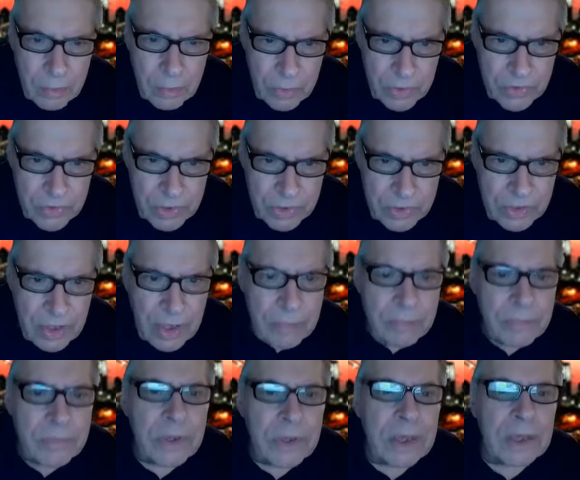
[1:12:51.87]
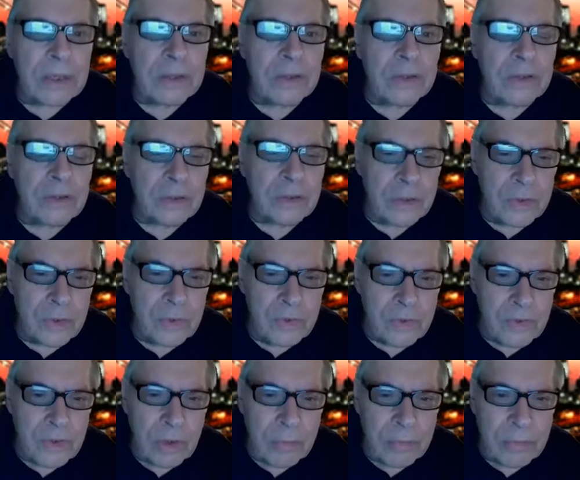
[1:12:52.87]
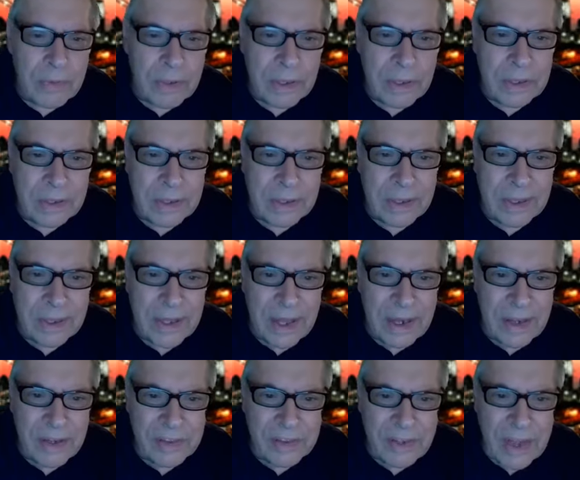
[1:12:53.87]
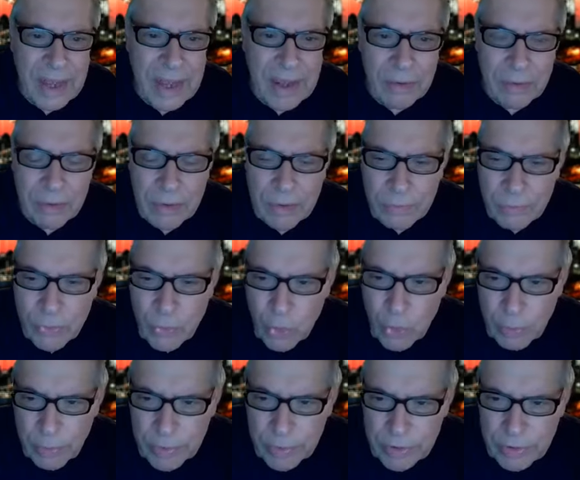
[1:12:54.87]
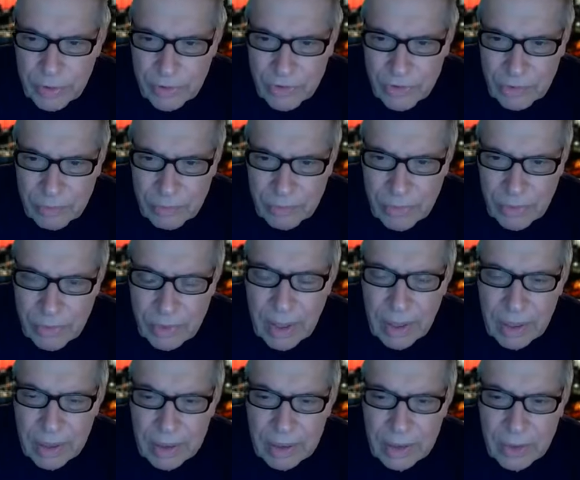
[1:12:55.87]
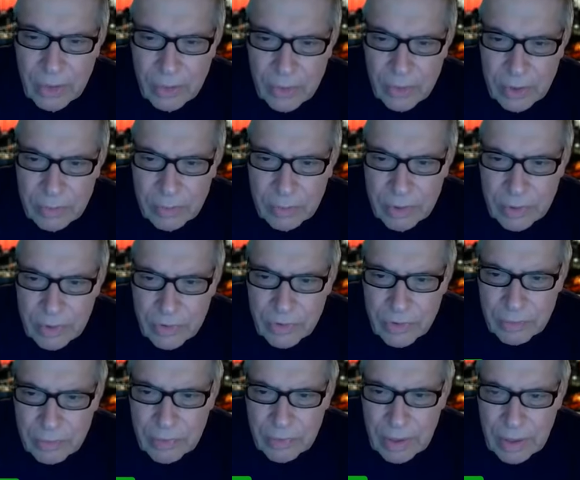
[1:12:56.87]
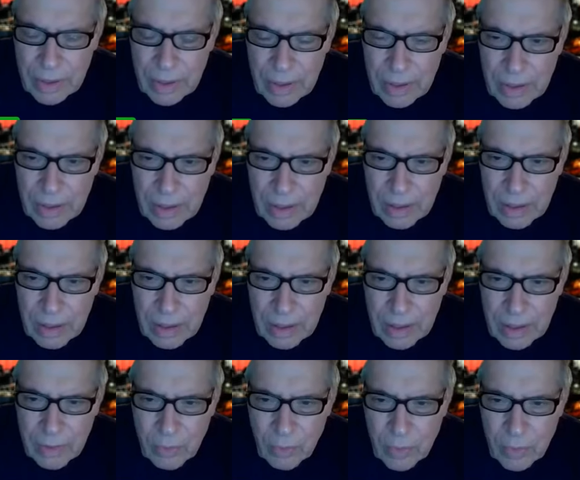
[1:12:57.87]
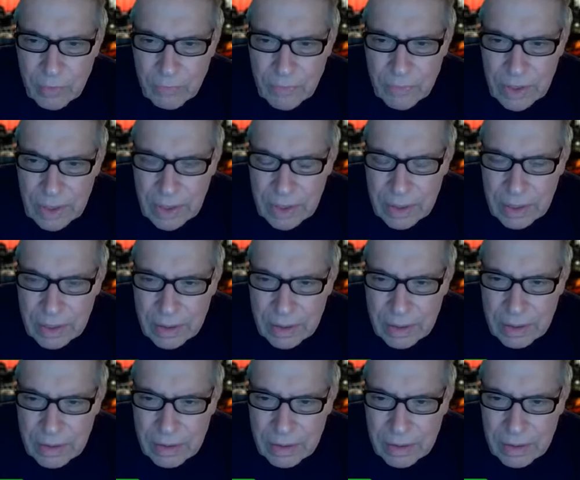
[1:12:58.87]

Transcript: was attempting to do something to get us out of corporatism, okay, and neoliberalism, he would have needed